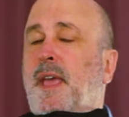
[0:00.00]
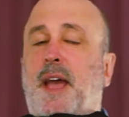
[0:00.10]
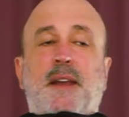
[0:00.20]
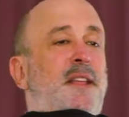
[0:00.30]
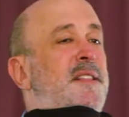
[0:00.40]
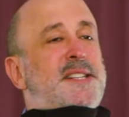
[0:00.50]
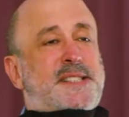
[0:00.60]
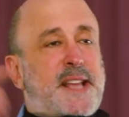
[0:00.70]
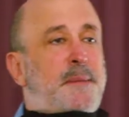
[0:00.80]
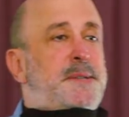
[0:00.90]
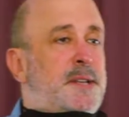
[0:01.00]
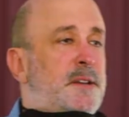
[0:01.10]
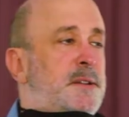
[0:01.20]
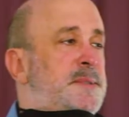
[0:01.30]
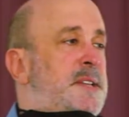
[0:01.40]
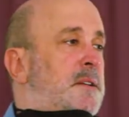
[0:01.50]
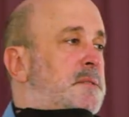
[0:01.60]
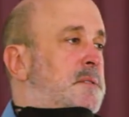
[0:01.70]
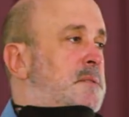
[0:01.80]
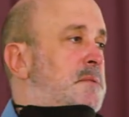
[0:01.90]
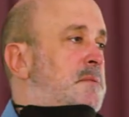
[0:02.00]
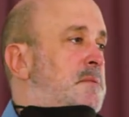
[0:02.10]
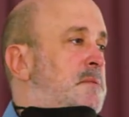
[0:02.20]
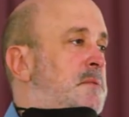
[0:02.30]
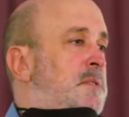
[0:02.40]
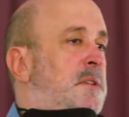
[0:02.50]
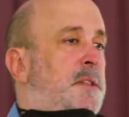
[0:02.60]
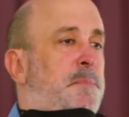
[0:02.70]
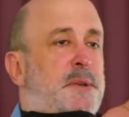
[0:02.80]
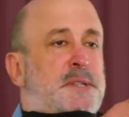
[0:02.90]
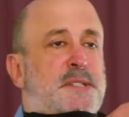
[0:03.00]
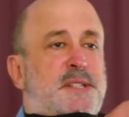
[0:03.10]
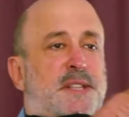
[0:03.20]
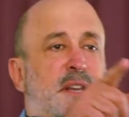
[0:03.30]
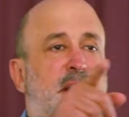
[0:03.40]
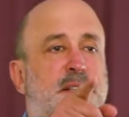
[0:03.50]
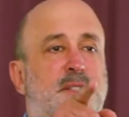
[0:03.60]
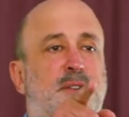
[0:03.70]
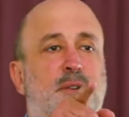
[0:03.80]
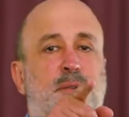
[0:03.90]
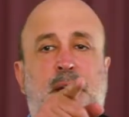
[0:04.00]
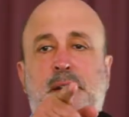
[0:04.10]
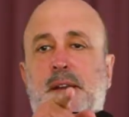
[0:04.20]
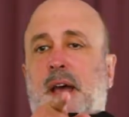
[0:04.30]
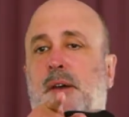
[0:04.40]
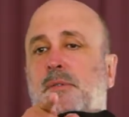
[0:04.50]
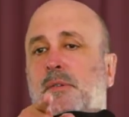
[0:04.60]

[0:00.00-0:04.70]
And in the same circumstance, the person sitting next to you right now